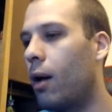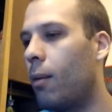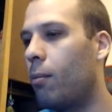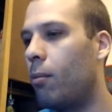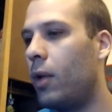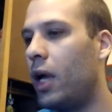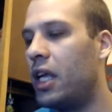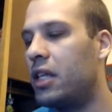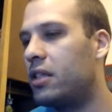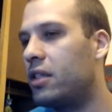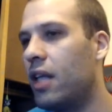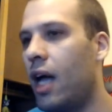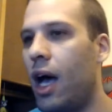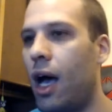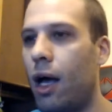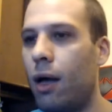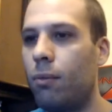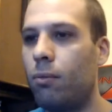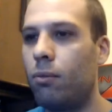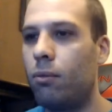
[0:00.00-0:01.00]
It's
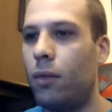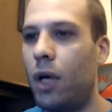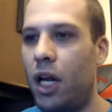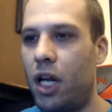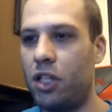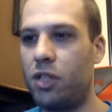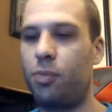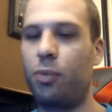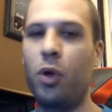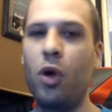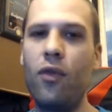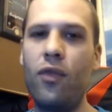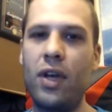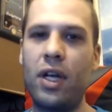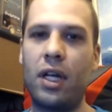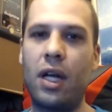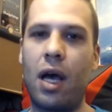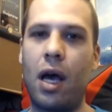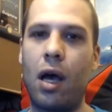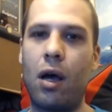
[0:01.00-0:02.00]
not. And it's
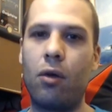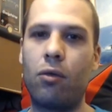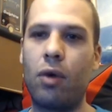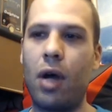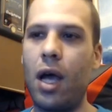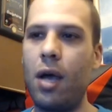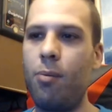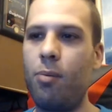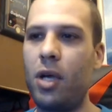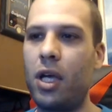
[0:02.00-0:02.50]
proving not, right?